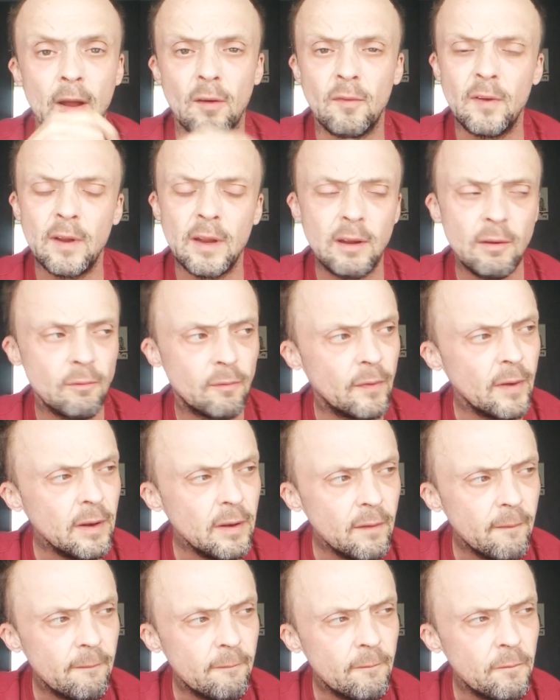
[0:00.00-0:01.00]
I think, I
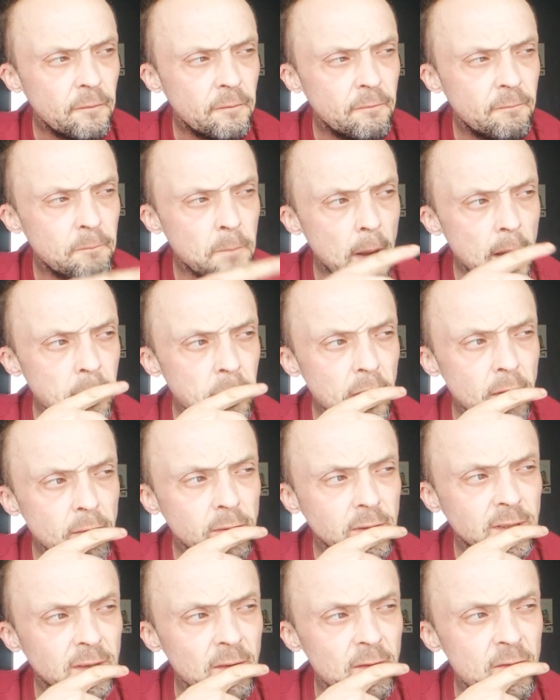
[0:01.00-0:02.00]
think the, maybe
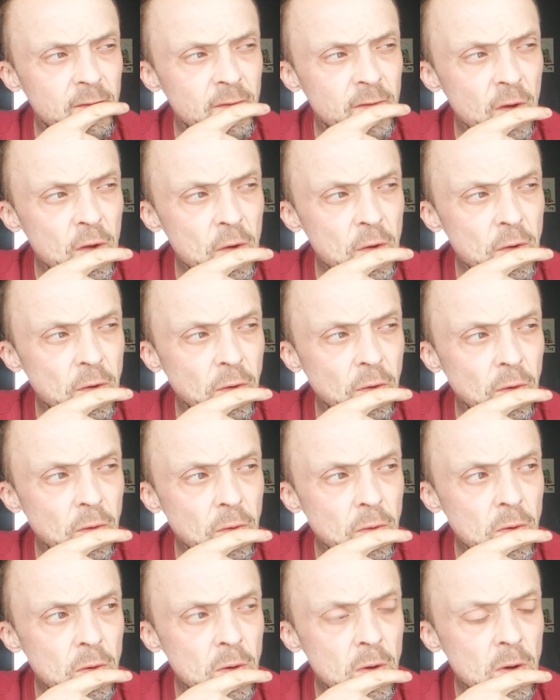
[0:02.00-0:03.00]
it was the food
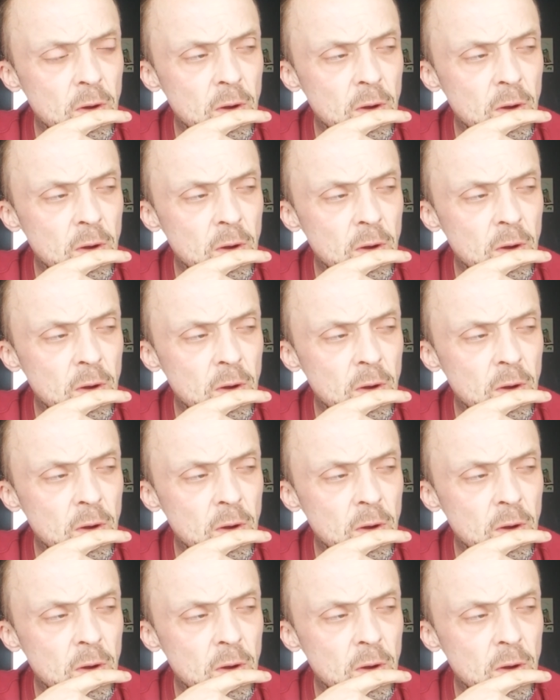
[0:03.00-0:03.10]
hall,